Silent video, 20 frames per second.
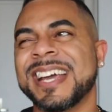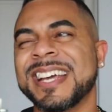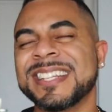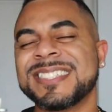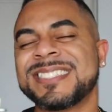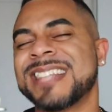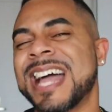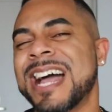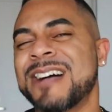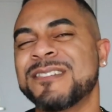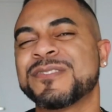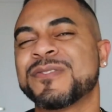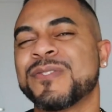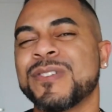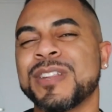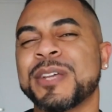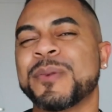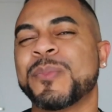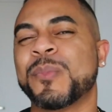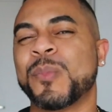It sounds
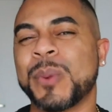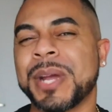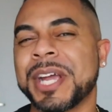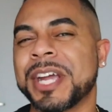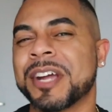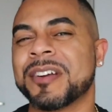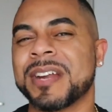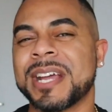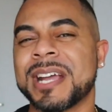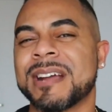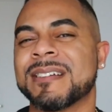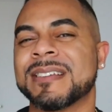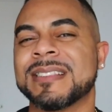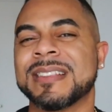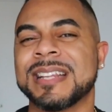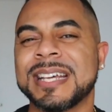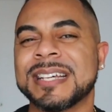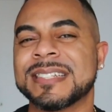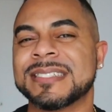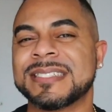really weird
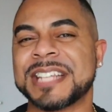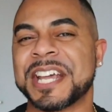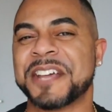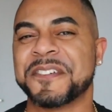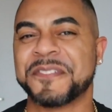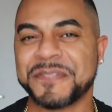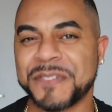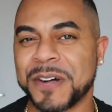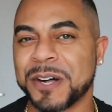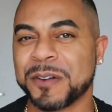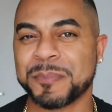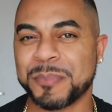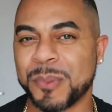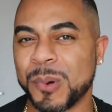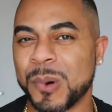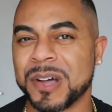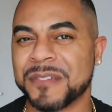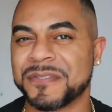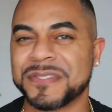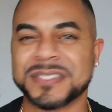hearing Leah say
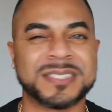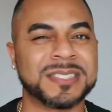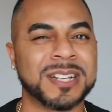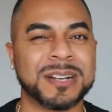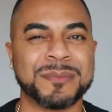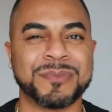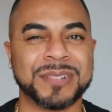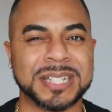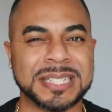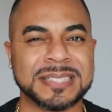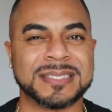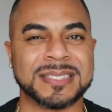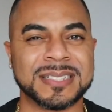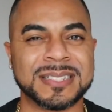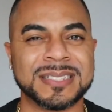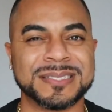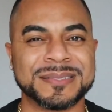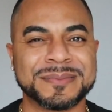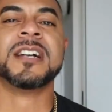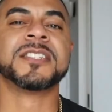fuckboy for some reason.